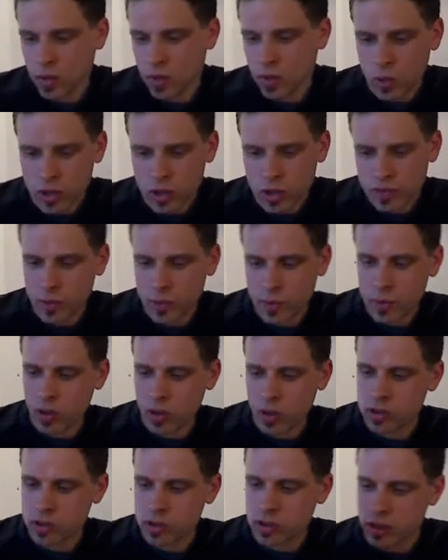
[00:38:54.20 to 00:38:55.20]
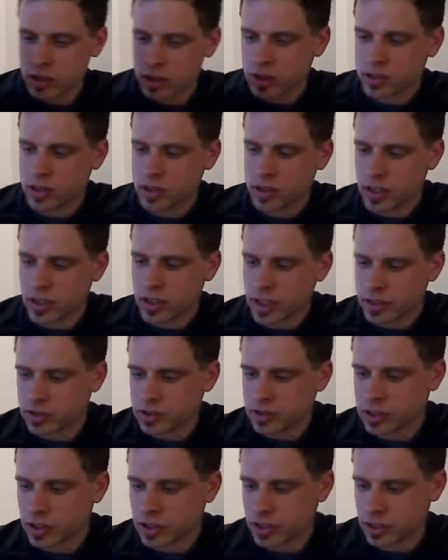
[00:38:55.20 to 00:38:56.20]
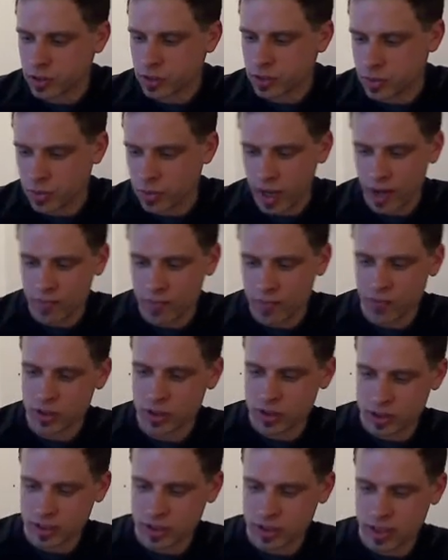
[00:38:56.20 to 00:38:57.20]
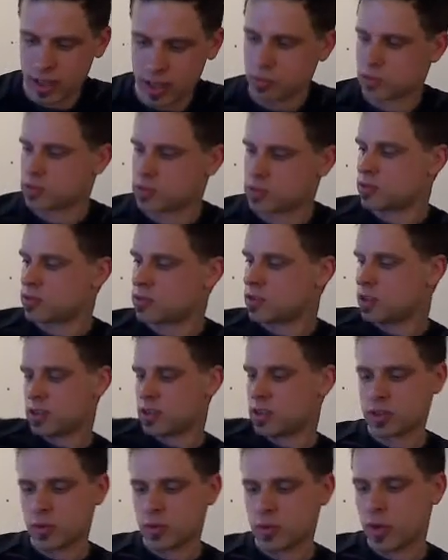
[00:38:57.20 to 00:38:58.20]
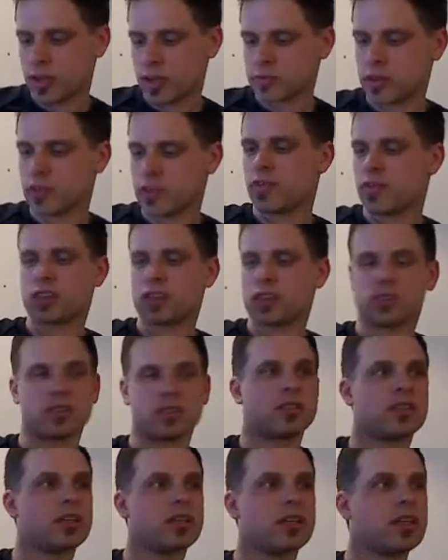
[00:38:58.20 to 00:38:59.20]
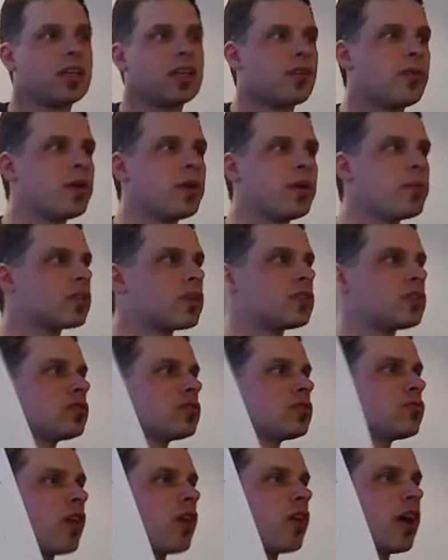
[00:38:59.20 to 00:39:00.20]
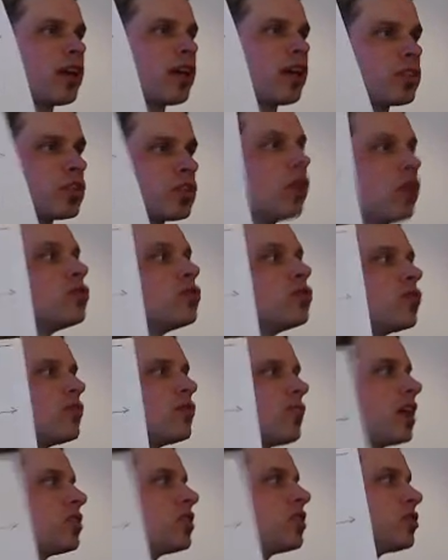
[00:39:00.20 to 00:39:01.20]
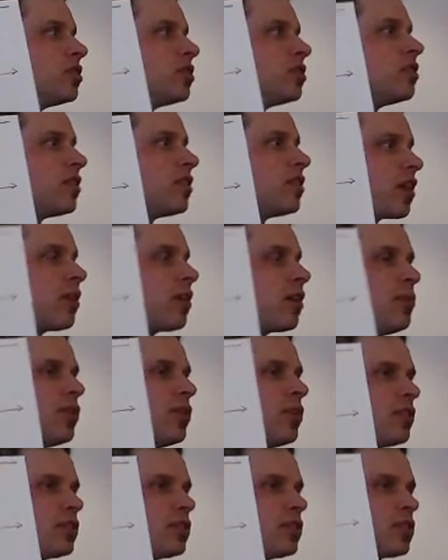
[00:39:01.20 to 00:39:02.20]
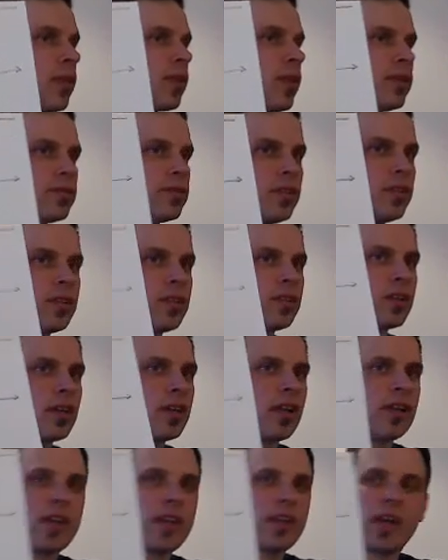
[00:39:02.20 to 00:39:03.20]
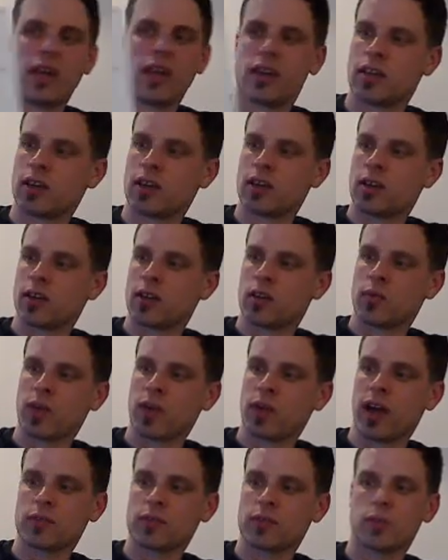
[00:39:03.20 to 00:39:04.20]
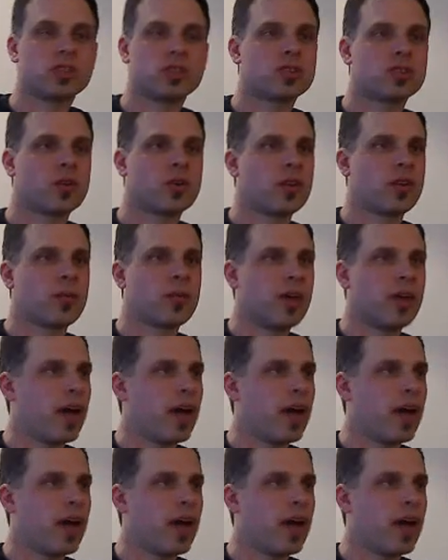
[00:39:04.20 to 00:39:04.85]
what if we wanted to? So let's return to our first example, the square root function. If we wanted to write a total function that considers square root, then we have to ensure that we